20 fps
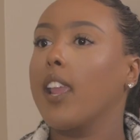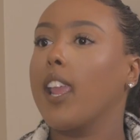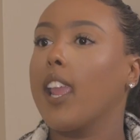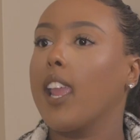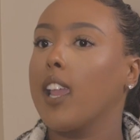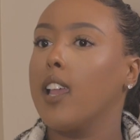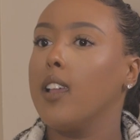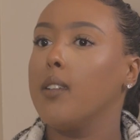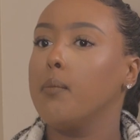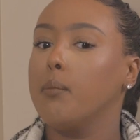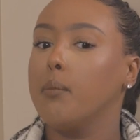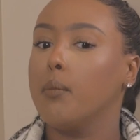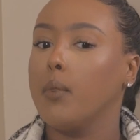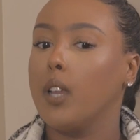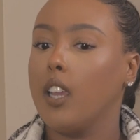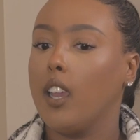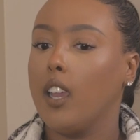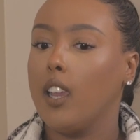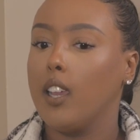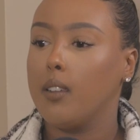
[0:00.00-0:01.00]

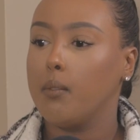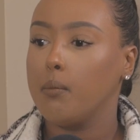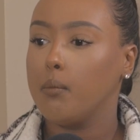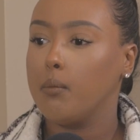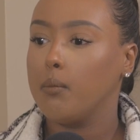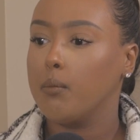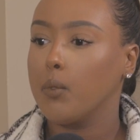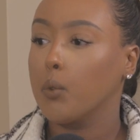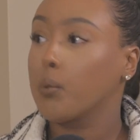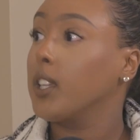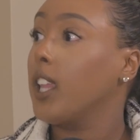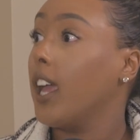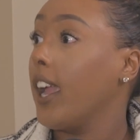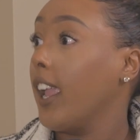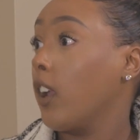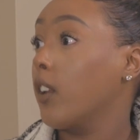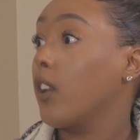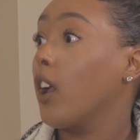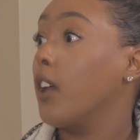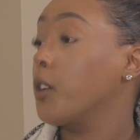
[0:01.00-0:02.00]
am
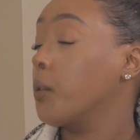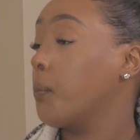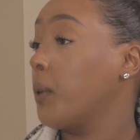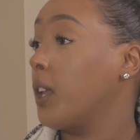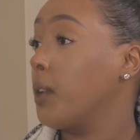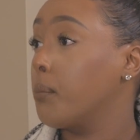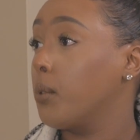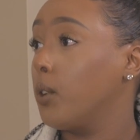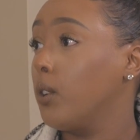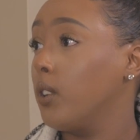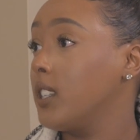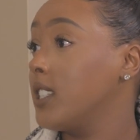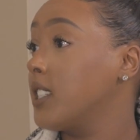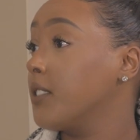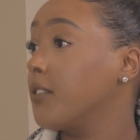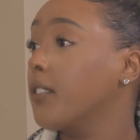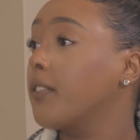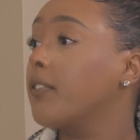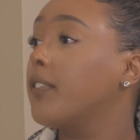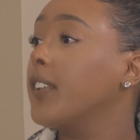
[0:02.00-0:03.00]
relying on other people in
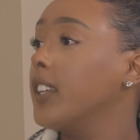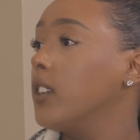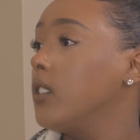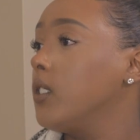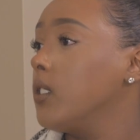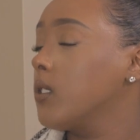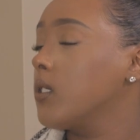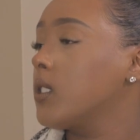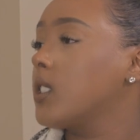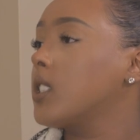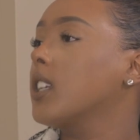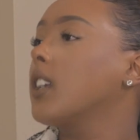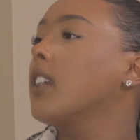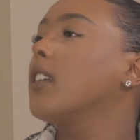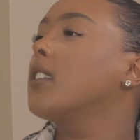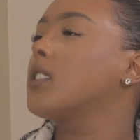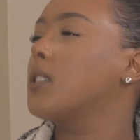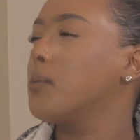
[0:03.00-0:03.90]
different fields to bring